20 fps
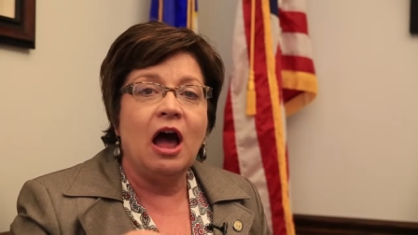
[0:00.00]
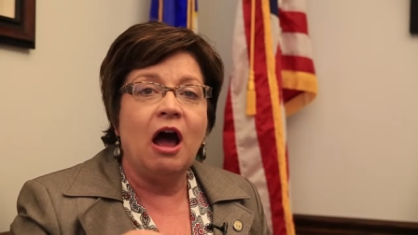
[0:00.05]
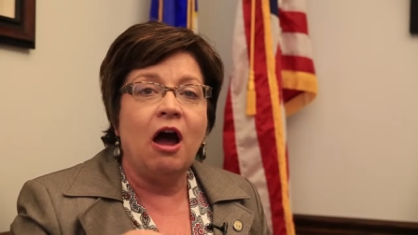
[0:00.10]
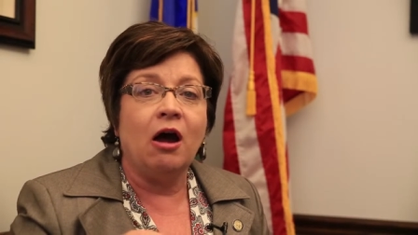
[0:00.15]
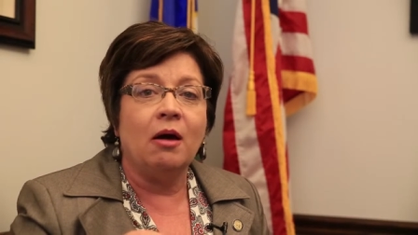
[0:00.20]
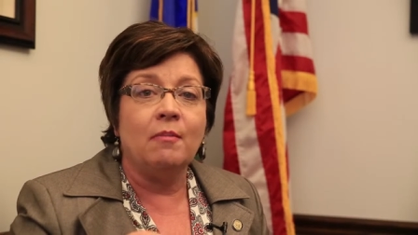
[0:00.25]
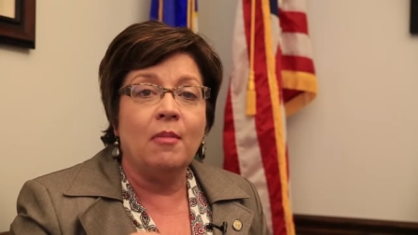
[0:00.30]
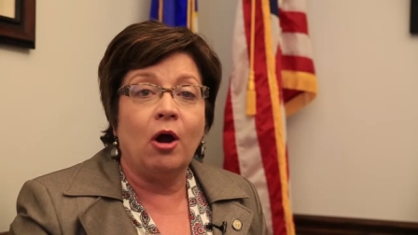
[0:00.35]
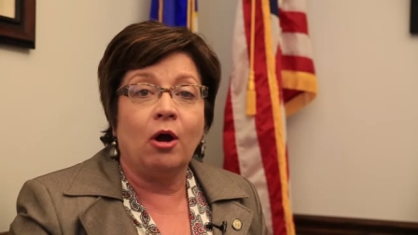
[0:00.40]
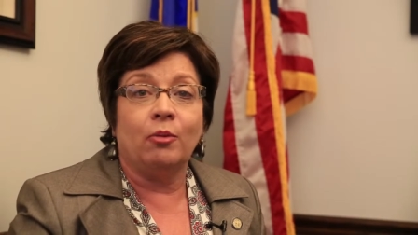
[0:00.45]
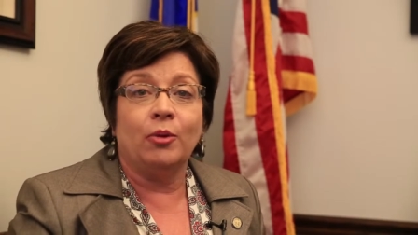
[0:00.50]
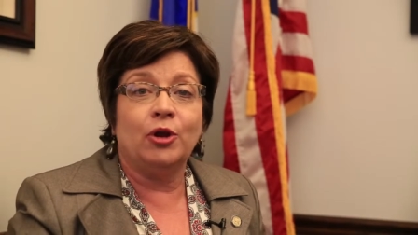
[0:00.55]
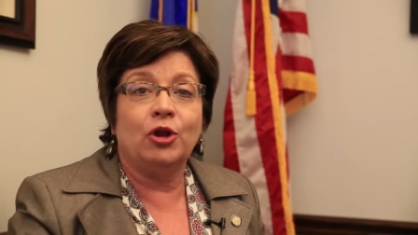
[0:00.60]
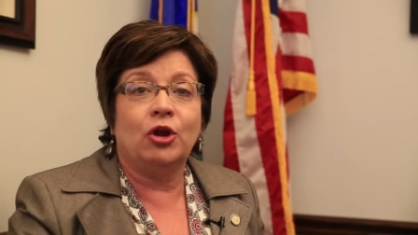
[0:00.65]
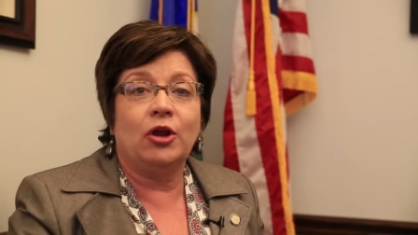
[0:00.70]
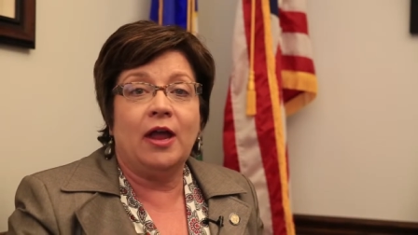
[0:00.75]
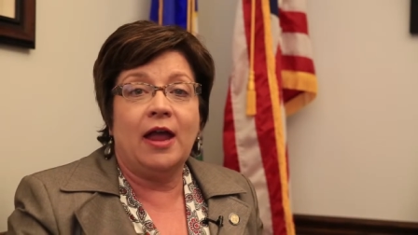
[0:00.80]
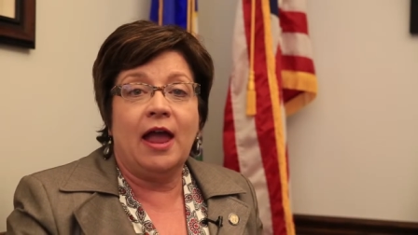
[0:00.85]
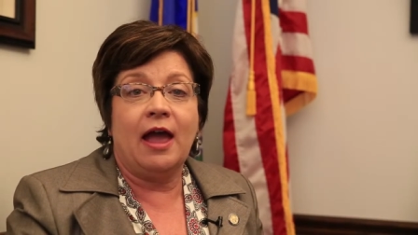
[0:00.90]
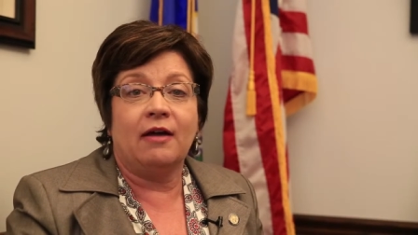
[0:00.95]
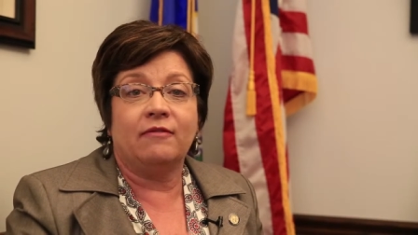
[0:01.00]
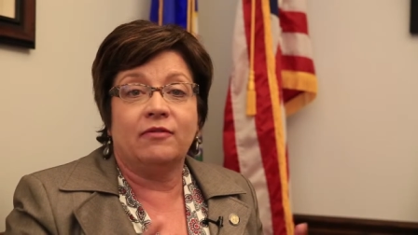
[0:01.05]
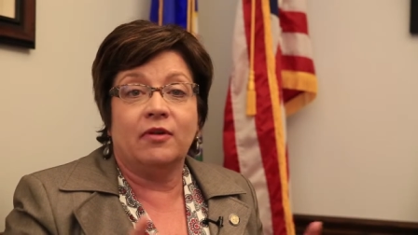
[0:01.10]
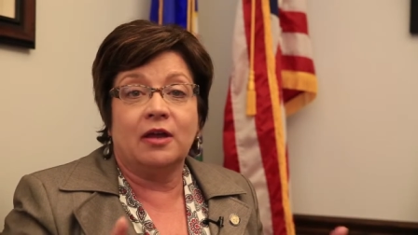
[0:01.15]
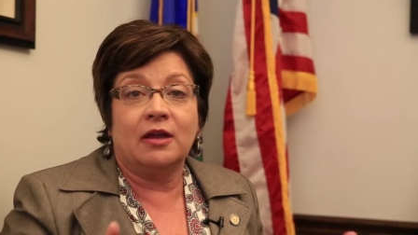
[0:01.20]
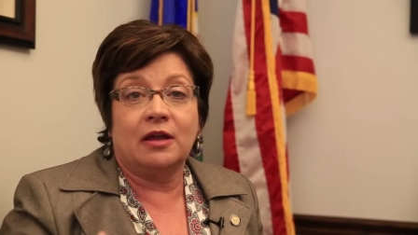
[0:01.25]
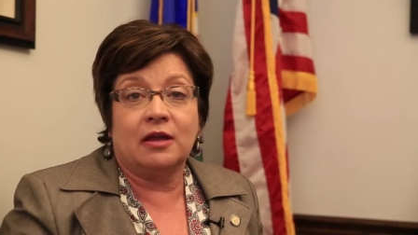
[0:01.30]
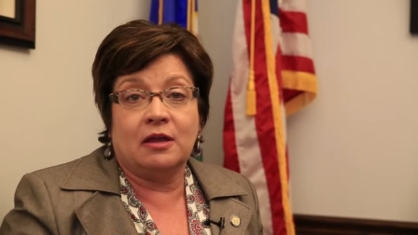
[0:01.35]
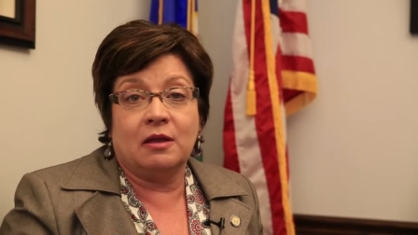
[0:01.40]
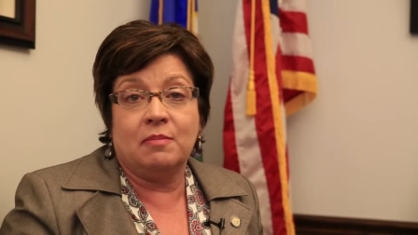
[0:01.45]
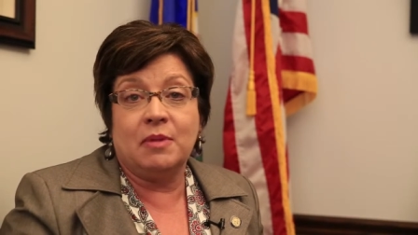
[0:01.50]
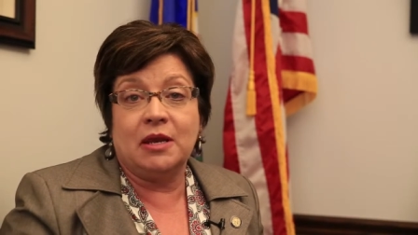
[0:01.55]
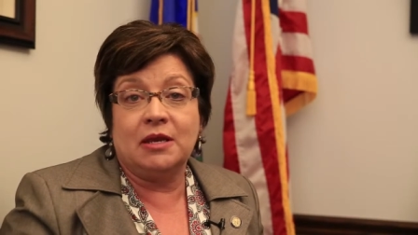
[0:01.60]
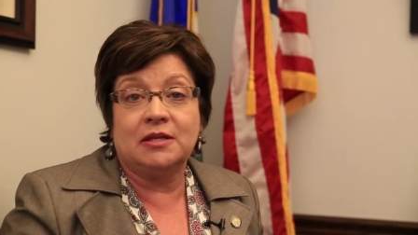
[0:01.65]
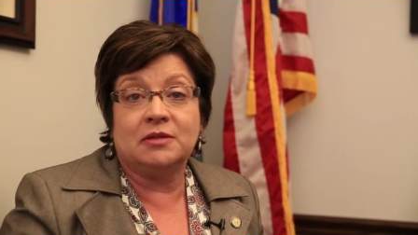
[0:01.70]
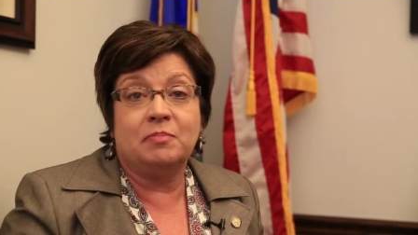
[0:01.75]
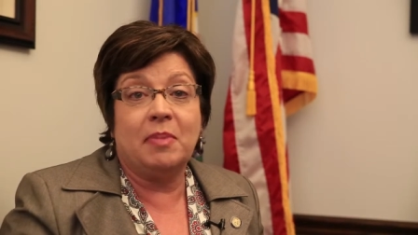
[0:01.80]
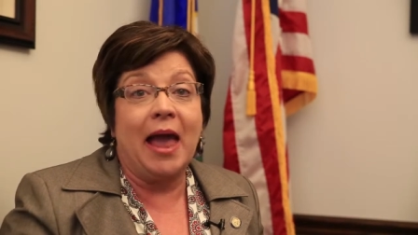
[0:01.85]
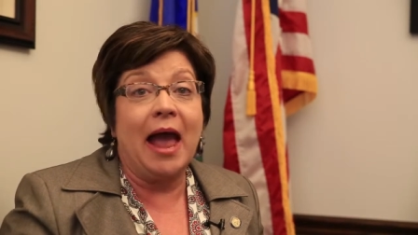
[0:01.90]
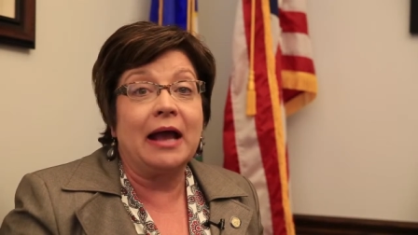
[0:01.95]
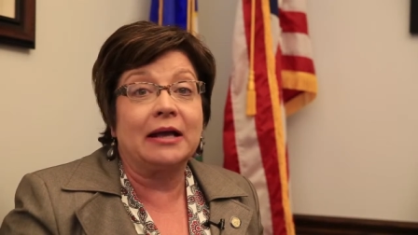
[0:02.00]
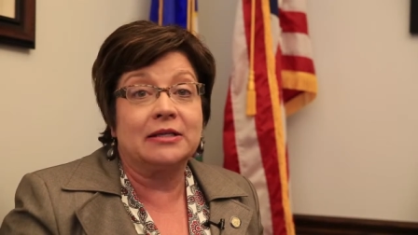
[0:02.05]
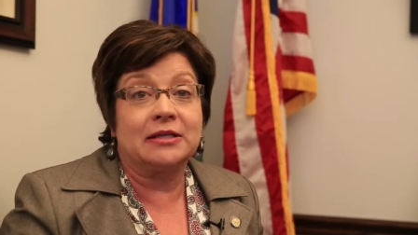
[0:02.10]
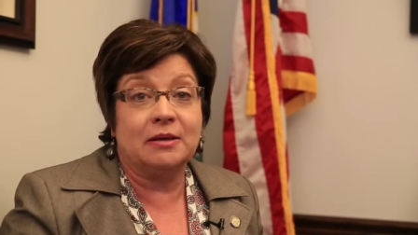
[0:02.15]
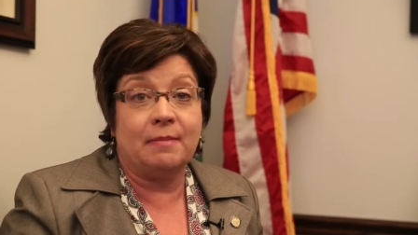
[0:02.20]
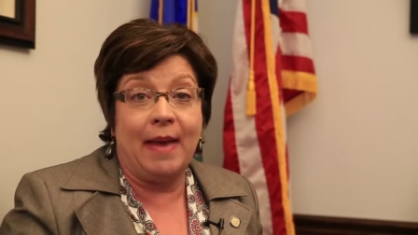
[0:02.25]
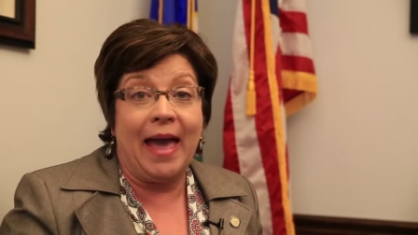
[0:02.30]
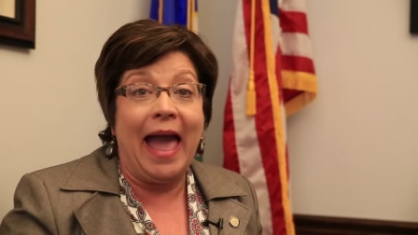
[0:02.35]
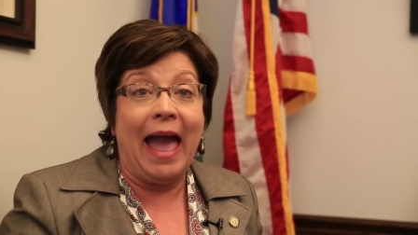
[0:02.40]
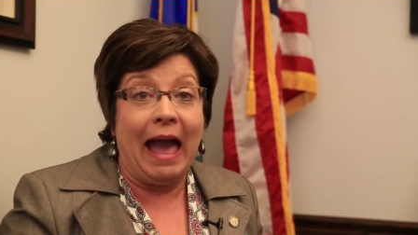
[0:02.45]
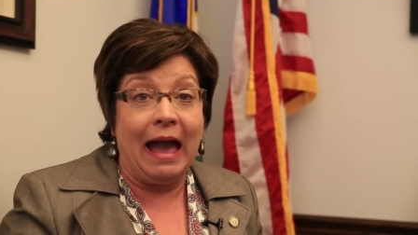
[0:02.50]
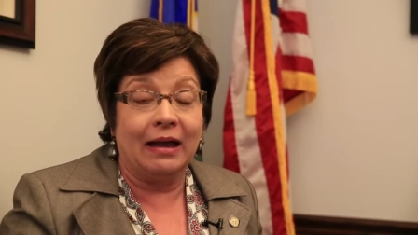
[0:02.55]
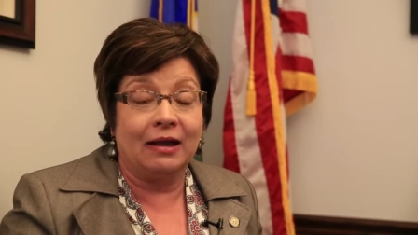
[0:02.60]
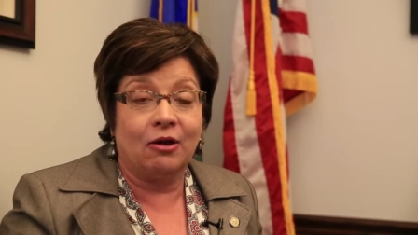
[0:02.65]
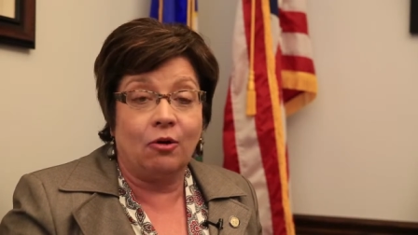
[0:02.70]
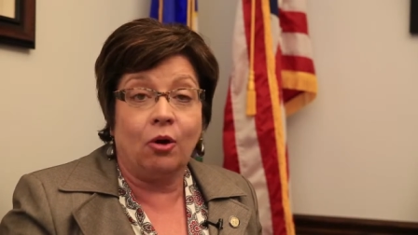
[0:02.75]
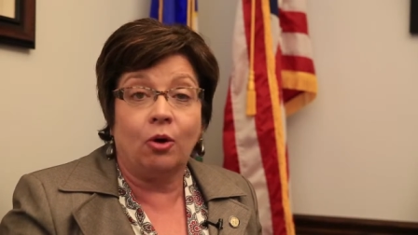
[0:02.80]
um, are we going to have committees back to back?